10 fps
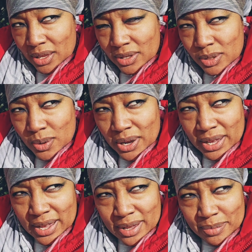is
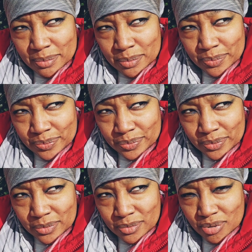quite
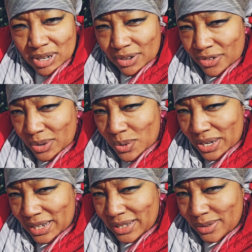prolific
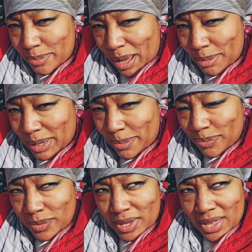one in Birmingham,